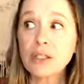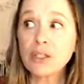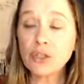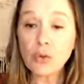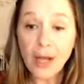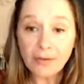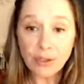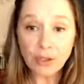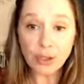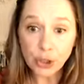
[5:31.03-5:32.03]
you have to
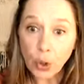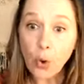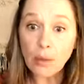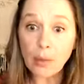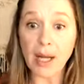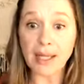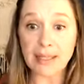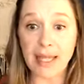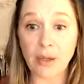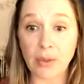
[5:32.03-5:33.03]
learn your body's
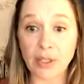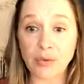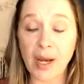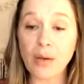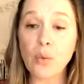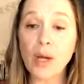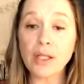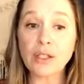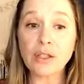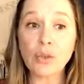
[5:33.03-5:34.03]
language, right? What
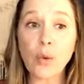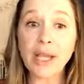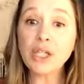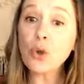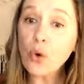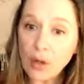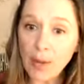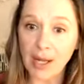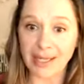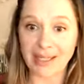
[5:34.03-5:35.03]
the way your
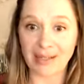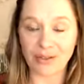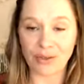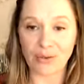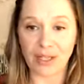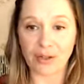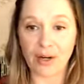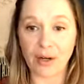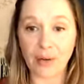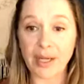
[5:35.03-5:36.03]
body tells you that you're
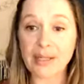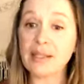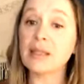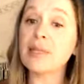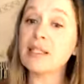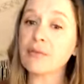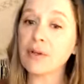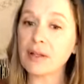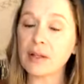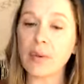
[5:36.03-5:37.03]
hungry is going to be
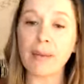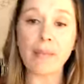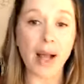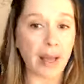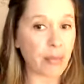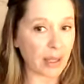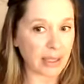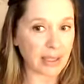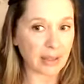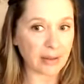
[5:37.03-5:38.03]
different than the way my body
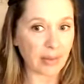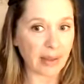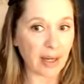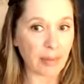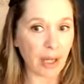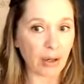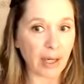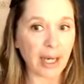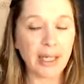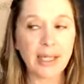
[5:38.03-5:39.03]
tells me that I'm hungry.
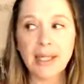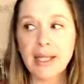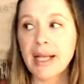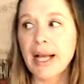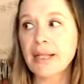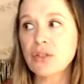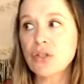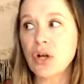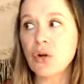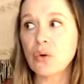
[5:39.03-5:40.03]
And
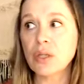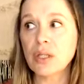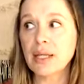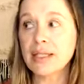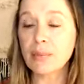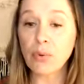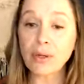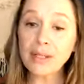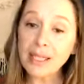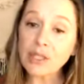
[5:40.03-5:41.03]
so it's
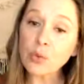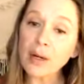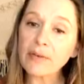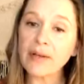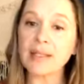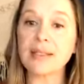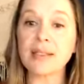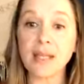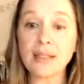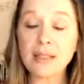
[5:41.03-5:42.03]
important that each one of us
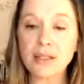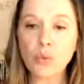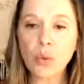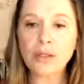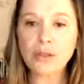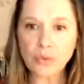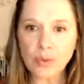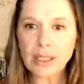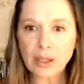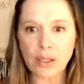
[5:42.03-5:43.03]
does this work to
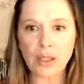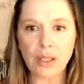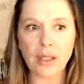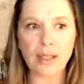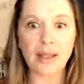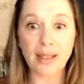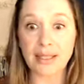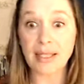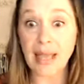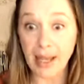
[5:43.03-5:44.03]
relearn
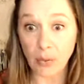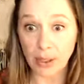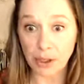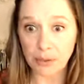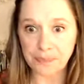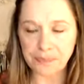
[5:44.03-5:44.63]
this language.